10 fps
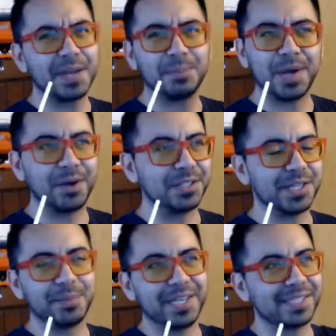butter or
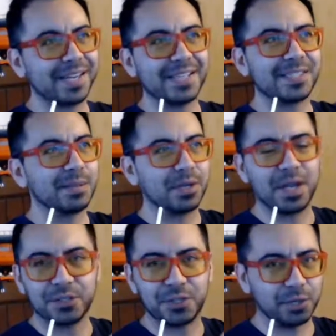something. It's not some
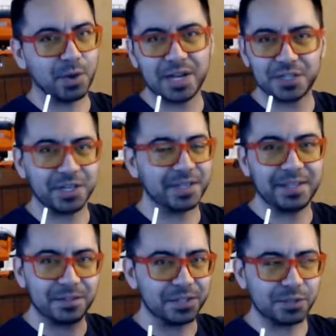country crock shit that
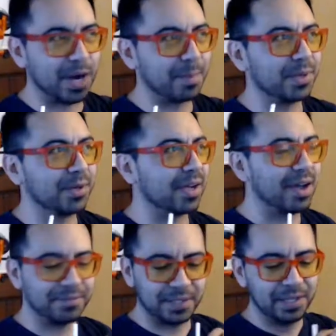you just drop in your
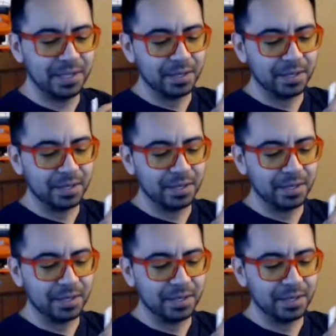coffee.